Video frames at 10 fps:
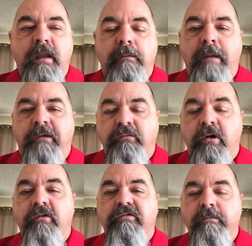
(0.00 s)

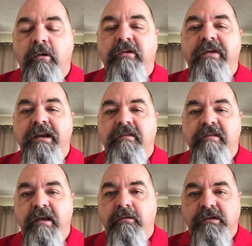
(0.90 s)
Monroe's motivated
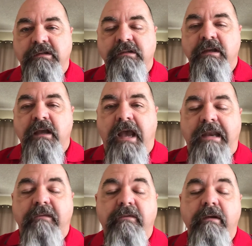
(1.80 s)
sequence.
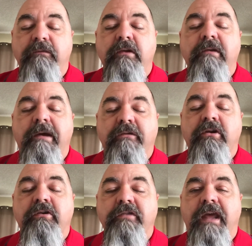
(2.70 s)
And even if you never
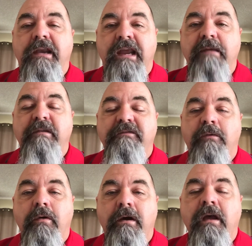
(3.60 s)
heard that name
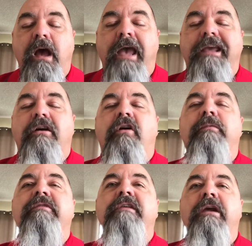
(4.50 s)
before, I can
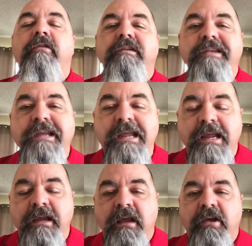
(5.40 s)
almost
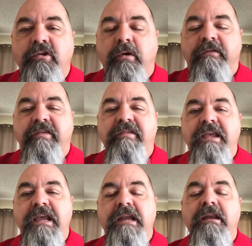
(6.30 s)
guarantee you have
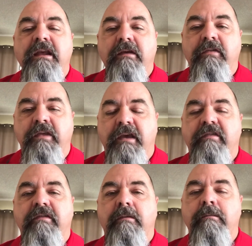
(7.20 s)
seen
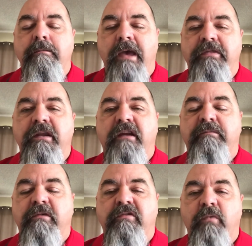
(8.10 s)
this method of
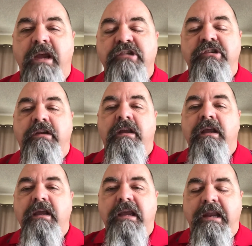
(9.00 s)
persuasion
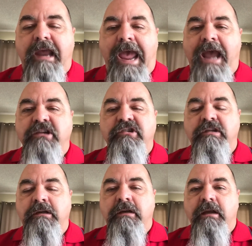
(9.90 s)
in
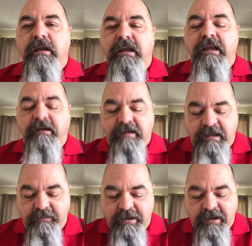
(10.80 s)
action in
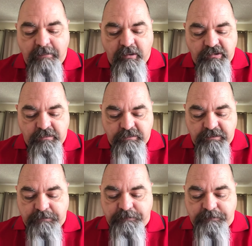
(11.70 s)
TV commercials.